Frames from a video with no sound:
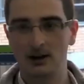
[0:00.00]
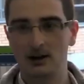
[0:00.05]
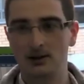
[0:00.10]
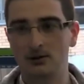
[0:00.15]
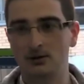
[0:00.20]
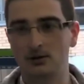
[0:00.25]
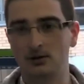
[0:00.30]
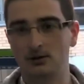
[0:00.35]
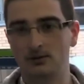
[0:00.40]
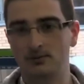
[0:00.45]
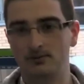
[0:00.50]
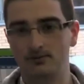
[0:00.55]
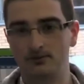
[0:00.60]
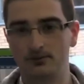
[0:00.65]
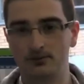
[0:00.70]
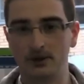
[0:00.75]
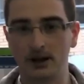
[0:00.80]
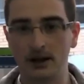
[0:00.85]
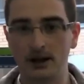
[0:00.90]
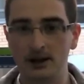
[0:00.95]
Look,
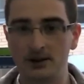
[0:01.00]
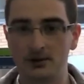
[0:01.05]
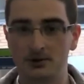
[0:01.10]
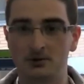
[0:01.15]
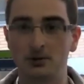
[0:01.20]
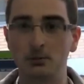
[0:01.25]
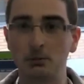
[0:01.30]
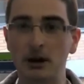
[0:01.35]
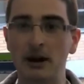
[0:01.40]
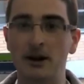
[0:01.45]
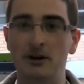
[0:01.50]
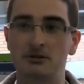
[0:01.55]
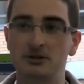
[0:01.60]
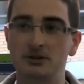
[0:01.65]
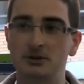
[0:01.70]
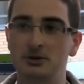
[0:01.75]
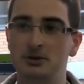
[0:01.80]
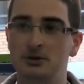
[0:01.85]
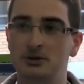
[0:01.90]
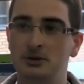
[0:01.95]
either a player
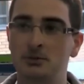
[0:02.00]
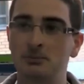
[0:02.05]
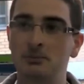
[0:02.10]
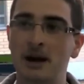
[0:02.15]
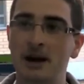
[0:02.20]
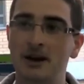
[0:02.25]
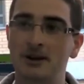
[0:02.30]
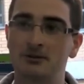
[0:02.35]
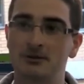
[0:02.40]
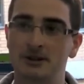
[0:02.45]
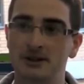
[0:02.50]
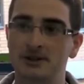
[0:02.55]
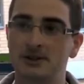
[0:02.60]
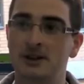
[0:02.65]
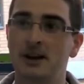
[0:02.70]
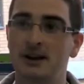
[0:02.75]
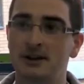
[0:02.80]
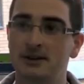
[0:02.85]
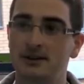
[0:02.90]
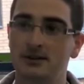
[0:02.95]
is going to come back or he's
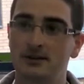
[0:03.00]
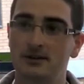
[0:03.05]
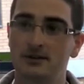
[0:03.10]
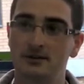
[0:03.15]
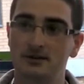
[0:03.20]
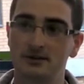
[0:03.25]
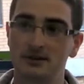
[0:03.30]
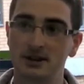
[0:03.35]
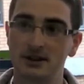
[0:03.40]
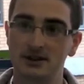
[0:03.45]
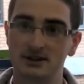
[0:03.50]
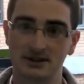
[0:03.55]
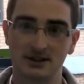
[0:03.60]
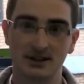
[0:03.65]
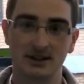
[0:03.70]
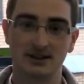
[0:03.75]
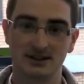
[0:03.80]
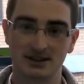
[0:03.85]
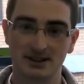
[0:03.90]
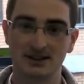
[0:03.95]
not. It's,
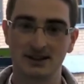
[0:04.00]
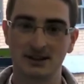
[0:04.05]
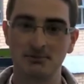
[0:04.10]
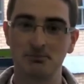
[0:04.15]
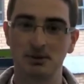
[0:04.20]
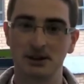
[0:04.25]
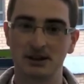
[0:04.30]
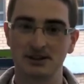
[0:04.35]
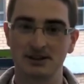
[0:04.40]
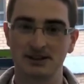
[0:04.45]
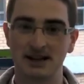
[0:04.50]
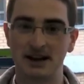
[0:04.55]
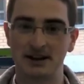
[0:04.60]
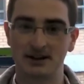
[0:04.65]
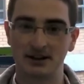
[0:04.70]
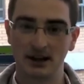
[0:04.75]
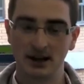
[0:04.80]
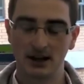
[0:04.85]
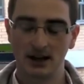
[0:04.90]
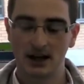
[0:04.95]
it's as simple as
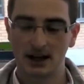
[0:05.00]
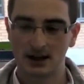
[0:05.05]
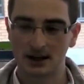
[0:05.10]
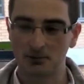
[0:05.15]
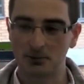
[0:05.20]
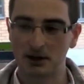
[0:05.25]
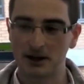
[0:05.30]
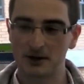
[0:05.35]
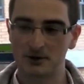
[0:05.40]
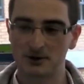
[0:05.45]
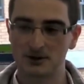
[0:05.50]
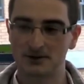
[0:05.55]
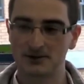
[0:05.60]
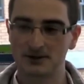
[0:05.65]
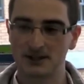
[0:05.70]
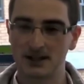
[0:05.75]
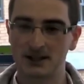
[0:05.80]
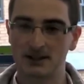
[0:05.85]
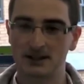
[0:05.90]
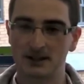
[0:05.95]
that. And the players have
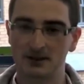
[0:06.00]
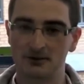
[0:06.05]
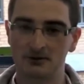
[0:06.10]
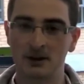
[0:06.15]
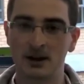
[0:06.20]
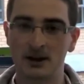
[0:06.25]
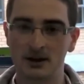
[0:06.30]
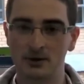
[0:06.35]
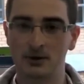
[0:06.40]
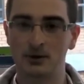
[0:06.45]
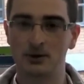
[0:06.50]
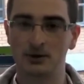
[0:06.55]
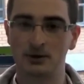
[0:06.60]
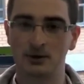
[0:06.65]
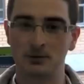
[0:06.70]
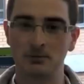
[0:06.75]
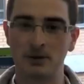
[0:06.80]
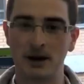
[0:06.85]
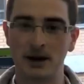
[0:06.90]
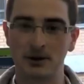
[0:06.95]
said they're not going to
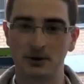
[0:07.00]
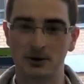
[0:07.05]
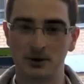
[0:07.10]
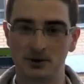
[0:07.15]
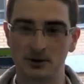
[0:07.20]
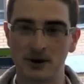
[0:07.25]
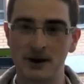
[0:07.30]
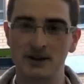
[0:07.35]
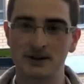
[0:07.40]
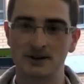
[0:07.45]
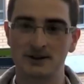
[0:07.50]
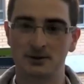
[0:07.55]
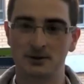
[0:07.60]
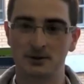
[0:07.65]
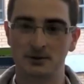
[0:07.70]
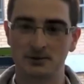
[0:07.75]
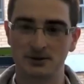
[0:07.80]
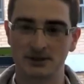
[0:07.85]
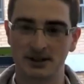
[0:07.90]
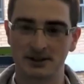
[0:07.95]
come back under any
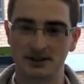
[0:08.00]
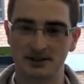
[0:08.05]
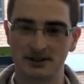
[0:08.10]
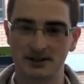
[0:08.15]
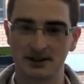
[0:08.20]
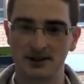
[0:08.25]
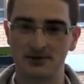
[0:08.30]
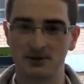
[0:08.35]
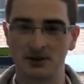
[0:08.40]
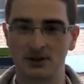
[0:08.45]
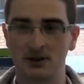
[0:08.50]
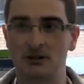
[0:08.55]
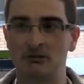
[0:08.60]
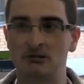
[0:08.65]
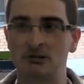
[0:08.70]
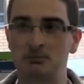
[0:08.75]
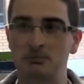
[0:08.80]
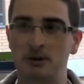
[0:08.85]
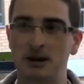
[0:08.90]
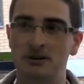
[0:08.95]
circumstances, given the
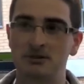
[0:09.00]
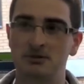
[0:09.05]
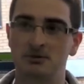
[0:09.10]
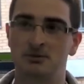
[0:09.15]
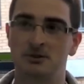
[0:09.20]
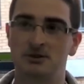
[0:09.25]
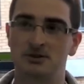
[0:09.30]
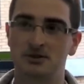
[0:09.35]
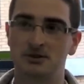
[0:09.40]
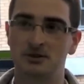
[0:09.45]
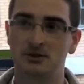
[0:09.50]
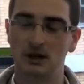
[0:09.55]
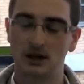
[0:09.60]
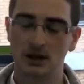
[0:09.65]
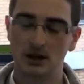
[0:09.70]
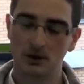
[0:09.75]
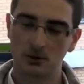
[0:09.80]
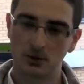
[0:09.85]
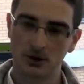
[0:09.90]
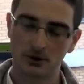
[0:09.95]
current management. So
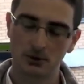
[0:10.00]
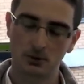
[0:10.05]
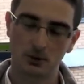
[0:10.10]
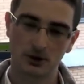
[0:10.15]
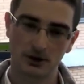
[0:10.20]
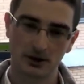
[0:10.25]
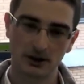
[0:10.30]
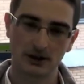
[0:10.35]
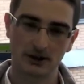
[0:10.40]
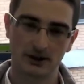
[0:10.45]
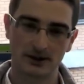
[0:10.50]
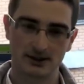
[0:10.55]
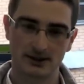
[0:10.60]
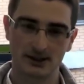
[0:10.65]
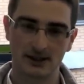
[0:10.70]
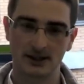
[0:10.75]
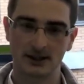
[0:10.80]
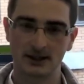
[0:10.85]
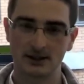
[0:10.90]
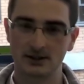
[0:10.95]
what, what I'd like to
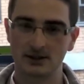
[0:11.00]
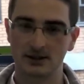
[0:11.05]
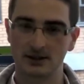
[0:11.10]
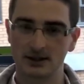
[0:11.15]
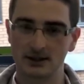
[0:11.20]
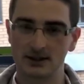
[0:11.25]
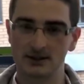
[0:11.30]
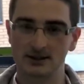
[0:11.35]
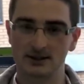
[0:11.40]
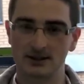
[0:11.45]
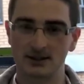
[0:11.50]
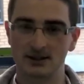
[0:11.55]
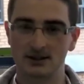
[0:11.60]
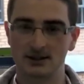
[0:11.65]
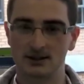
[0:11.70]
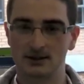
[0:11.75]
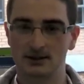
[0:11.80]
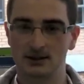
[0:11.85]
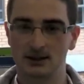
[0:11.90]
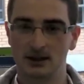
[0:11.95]
see an end to is
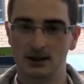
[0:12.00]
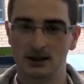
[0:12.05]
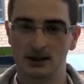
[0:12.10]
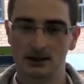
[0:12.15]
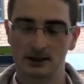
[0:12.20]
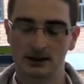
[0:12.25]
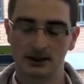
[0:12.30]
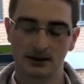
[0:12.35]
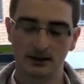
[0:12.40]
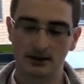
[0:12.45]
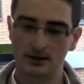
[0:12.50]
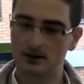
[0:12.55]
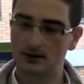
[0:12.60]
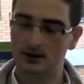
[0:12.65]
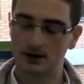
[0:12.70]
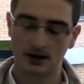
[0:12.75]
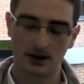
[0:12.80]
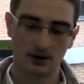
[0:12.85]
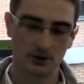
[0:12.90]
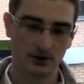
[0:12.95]
this like
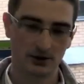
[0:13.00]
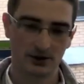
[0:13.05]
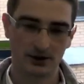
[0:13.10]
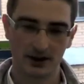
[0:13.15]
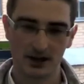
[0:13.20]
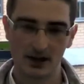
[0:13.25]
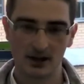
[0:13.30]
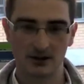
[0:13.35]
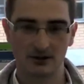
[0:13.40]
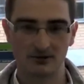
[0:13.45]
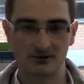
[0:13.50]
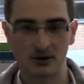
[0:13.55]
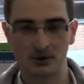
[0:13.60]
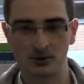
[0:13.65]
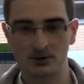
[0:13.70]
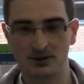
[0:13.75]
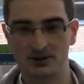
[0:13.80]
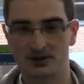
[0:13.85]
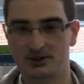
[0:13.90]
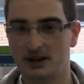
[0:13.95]
uh, out at the Gaelic
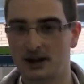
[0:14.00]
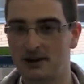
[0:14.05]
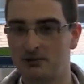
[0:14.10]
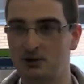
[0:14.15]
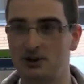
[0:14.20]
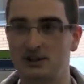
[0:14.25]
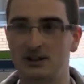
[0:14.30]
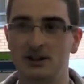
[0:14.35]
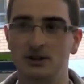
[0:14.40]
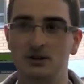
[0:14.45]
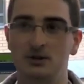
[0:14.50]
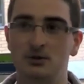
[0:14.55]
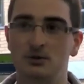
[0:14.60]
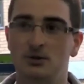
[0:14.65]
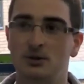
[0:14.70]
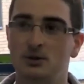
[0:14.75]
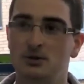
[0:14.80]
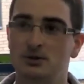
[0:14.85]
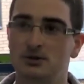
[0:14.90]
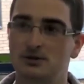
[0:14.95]
grounds every day you
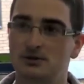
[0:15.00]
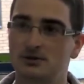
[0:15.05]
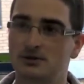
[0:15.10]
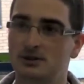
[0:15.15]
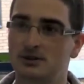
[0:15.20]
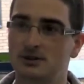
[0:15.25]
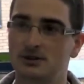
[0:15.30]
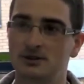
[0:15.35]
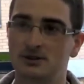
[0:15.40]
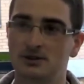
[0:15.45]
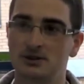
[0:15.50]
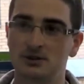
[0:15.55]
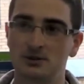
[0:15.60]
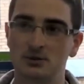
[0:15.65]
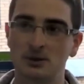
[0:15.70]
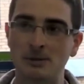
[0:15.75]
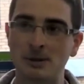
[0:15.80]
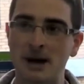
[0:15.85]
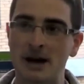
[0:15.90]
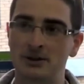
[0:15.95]
go out to, to
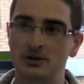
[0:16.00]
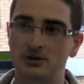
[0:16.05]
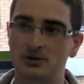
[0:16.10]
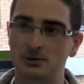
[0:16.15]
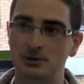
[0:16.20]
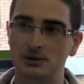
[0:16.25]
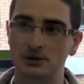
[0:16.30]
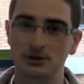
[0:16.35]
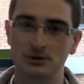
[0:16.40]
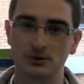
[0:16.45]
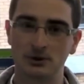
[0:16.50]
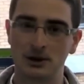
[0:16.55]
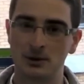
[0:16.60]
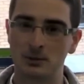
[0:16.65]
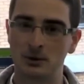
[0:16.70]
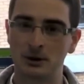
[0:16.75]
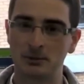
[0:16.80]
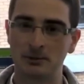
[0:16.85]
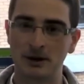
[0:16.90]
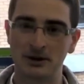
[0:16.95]
do a match or to do a
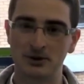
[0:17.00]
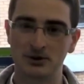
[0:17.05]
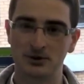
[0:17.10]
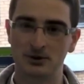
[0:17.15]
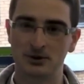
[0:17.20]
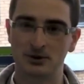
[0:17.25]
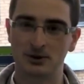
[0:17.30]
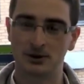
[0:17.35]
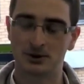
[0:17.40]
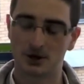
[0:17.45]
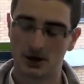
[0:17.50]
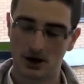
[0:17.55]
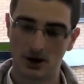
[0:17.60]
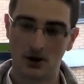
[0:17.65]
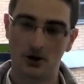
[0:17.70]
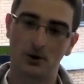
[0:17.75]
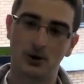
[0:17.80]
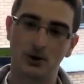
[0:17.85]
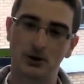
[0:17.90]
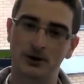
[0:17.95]
Limerick match you're told
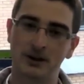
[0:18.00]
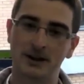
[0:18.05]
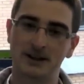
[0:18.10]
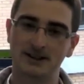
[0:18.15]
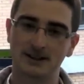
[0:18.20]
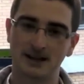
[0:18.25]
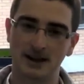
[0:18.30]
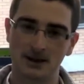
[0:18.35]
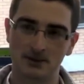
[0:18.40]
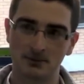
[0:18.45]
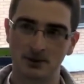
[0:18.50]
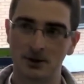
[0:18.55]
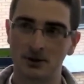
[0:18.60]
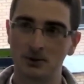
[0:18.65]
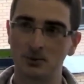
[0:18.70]
oh the next game now